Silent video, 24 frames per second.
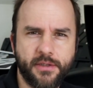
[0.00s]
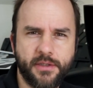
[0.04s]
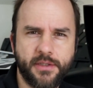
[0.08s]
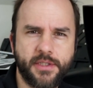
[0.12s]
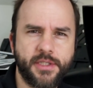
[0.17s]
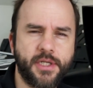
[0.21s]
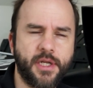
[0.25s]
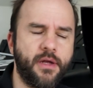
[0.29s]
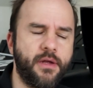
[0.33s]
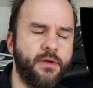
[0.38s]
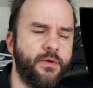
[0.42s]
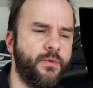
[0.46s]

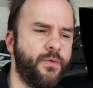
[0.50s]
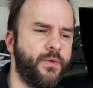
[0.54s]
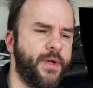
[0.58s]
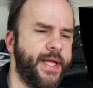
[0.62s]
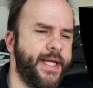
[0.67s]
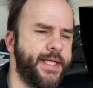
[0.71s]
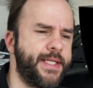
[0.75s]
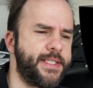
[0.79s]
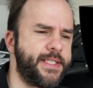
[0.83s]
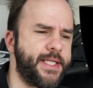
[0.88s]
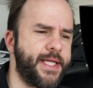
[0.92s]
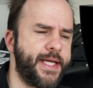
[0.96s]
So
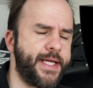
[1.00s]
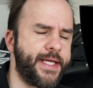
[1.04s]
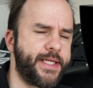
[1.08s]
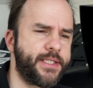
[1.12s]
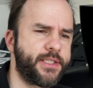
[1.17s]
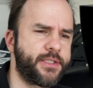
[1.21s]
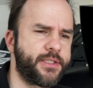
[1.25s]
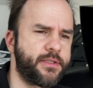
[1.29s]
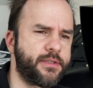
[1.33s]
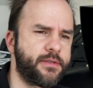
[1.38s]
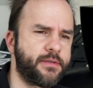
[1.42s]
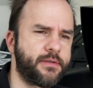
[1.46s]
is
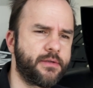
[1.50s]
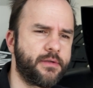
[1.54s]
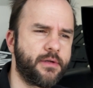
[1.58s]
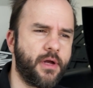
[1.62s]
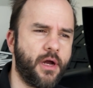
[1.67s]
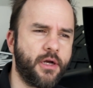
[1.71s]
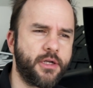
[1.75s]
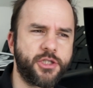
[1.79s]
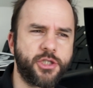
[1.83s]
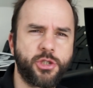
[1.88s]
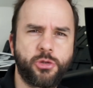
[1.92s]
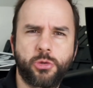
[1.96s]
it
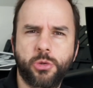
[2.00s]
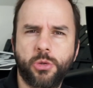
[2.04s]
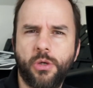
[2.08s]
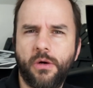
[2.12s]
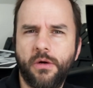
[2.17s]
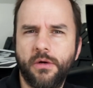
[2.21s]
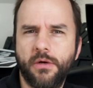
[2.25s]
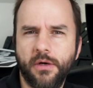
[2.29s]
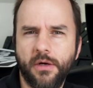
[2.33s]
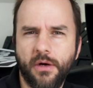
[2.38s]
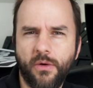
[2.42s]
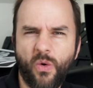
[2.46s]
a
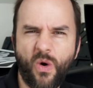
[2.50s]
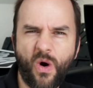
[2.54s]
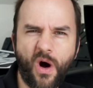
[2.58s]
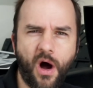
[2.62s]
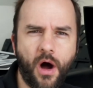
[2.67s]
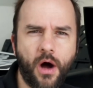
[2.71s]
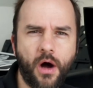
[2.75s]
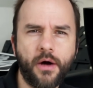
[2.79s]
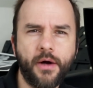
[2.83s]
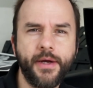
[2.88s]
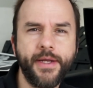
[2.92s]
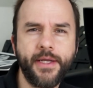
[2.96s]
strong or
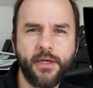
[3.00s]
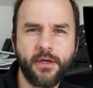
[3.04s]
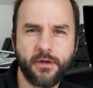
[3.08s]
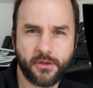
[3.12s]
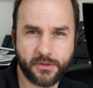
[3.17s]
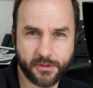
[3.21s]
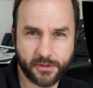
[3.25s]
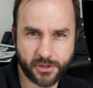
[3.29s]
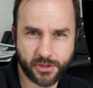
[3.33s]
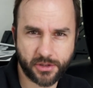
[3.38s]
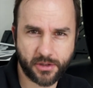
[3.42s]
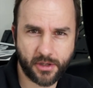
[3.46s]
high
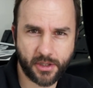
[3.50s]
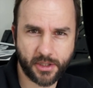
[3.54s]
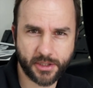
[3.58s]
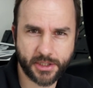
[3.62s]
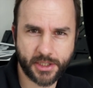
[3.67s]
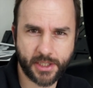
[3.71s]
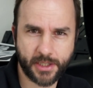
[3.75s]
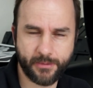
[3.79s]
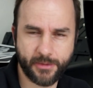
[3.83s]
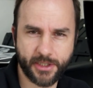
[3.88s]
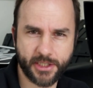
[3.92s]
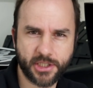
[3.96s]

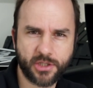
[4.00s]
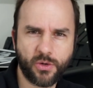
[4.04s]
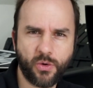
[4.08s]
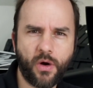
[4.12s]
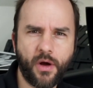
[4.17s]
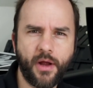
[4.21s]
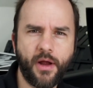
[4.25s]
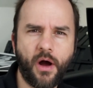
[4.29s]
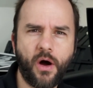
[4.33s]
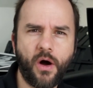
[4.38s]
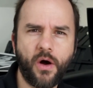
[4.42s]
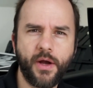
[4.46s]
contrast image,
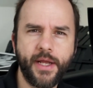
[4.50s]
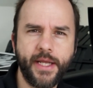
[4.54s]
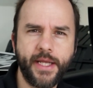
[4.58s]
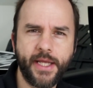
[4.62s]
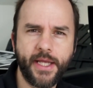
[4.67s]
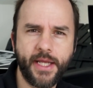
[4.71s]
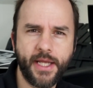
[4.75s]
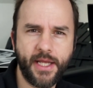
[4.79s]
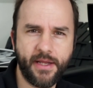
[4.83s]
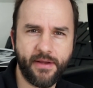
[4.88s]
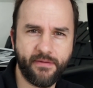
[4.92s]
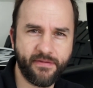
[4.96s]
quite high
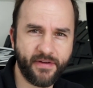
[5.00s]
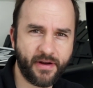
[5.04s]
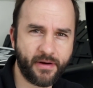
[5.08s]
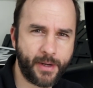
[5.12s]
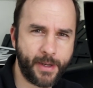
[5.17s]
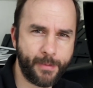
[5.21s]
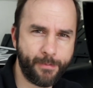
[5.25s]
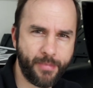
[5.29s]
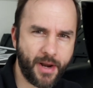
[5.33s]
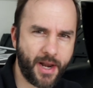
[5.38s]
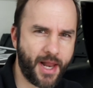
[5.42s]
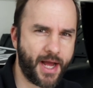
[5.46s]
key,
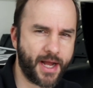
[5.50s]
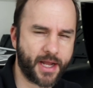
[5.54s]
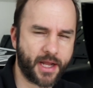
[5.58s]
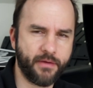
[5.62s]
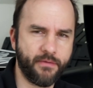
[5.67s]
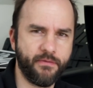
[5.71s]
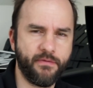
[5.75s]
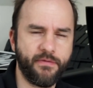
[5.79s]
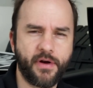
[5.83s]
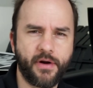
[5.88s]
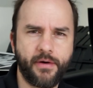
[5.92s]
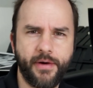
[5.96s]
very
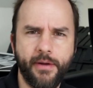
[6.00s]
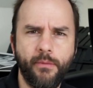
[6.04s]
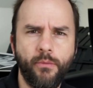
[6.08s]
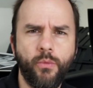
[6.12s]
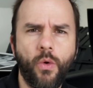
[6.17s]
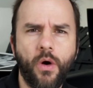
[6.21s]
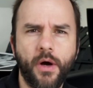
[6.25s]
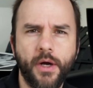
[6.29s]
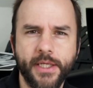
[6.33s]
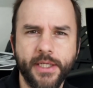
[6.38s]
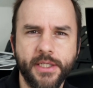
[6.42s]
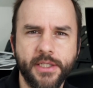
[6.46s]
black and very
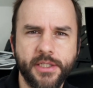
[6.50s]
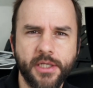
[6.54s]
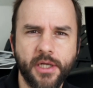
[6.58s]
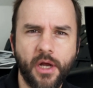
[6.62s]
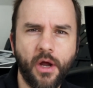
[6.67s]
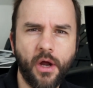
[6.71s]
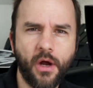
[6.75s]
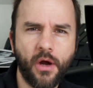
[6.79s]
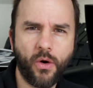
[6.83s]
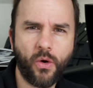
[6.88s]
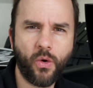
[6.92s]
white?